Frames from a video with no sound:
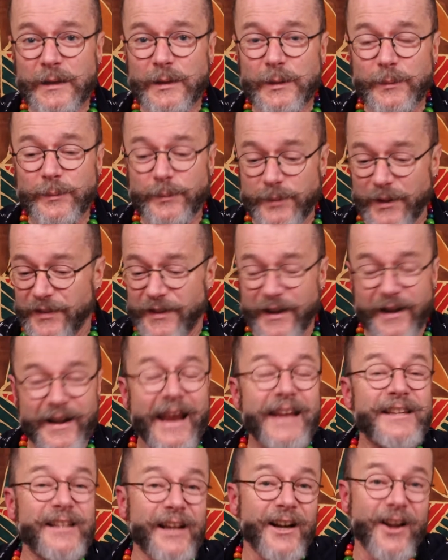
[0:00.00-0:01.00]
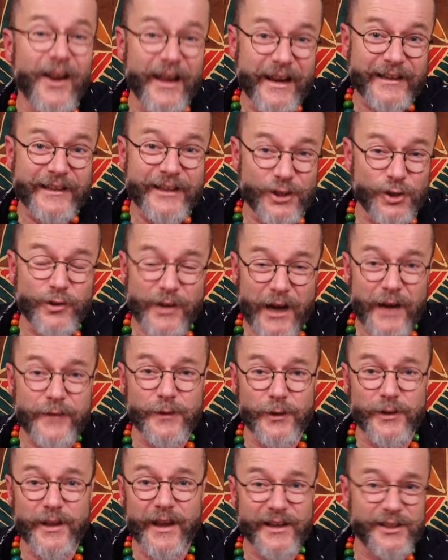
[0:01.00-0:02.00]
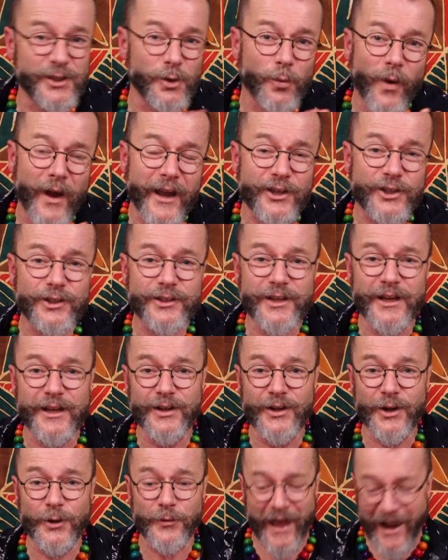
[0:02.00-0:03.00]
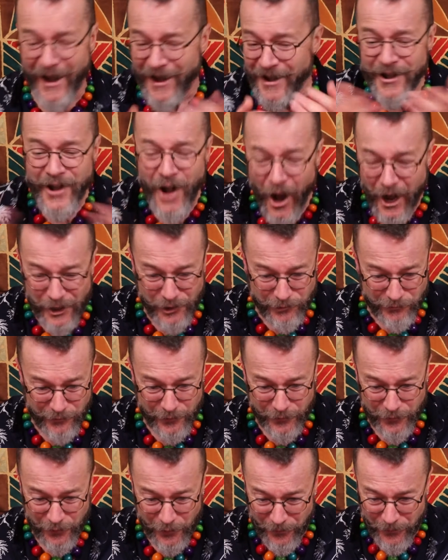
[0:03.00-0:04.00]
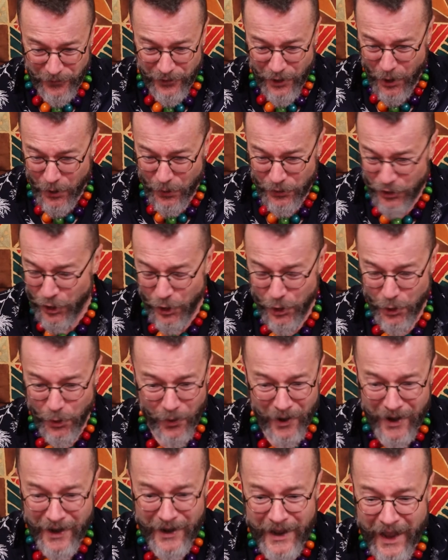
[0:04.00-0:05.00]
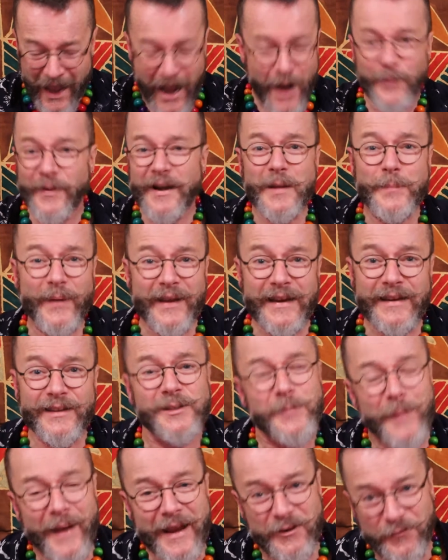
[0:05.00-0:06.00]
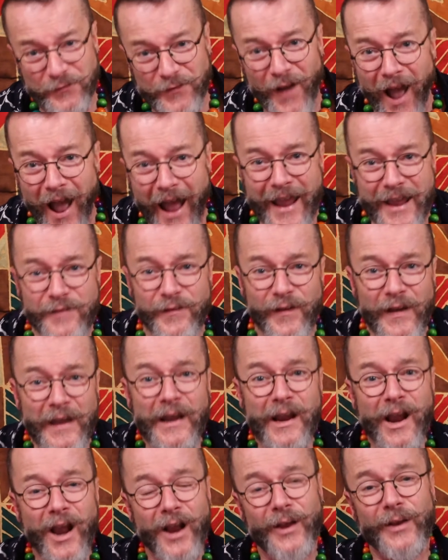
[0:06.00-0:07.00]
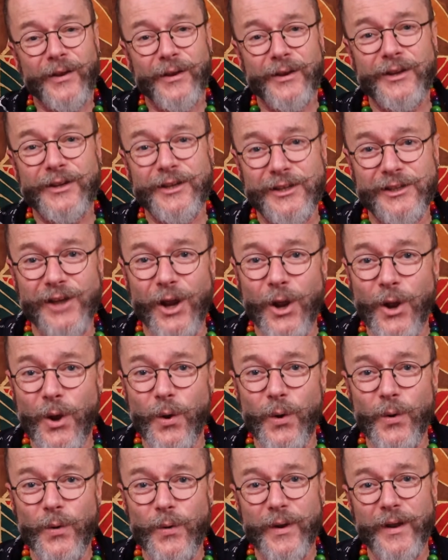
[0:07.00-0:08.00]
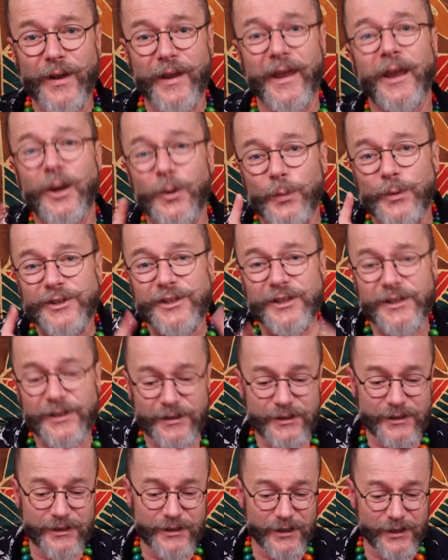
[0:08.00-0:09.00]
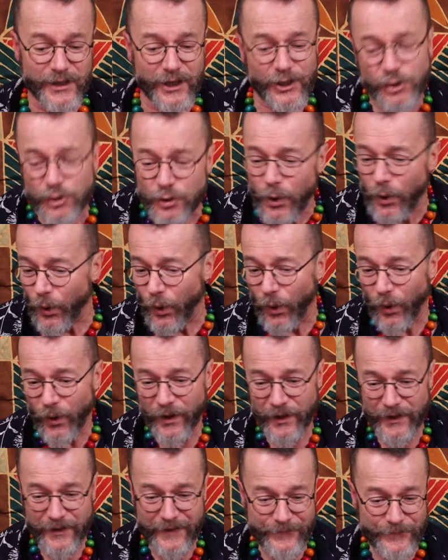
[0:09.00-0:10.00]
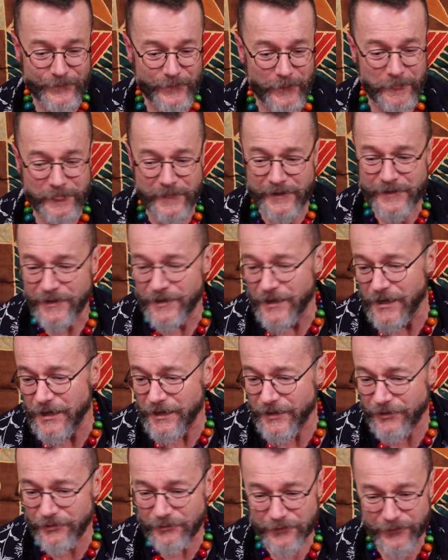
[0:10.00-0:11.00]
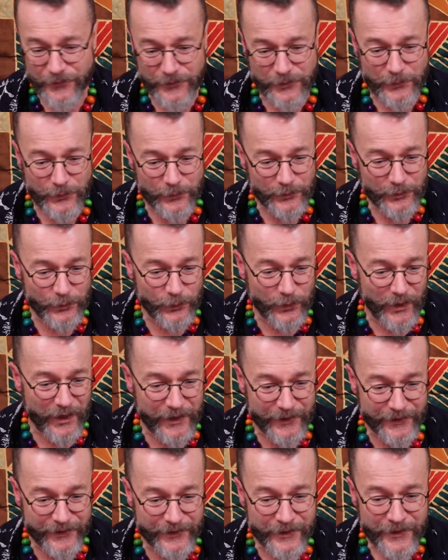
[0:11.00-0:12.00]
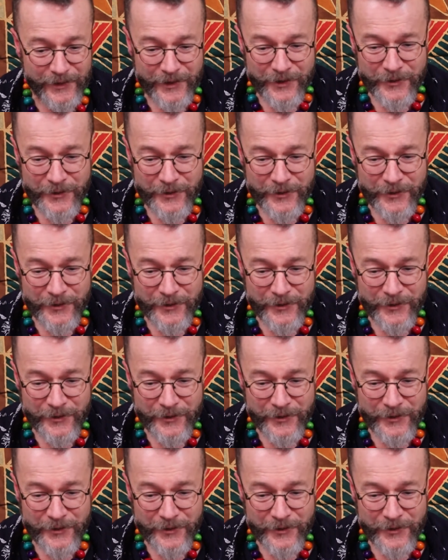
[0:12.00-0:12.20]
But then he's unlikely to travel there, so why should he know that? And neither of them knew how many beans make 5, so it was a draw, and neither of them won.